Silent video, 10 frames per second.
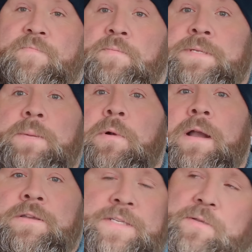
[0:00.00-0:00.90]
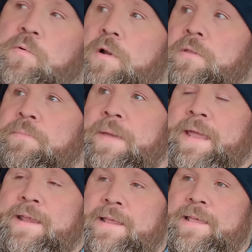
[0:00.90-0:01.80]
from somewhere else in the world.
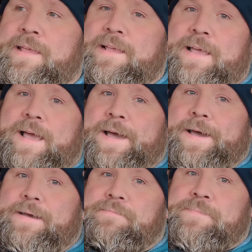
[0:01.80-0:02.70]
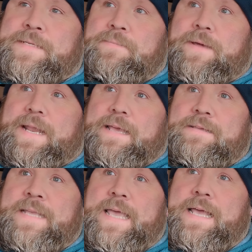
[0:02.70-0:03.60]
But um, somebody
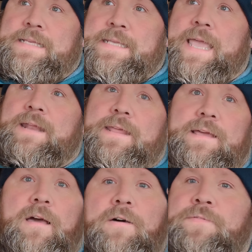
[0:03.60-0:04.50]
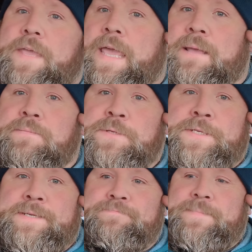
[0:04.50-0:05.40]
else has Scandia Golf &
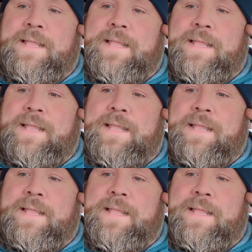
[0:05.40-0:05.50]
Games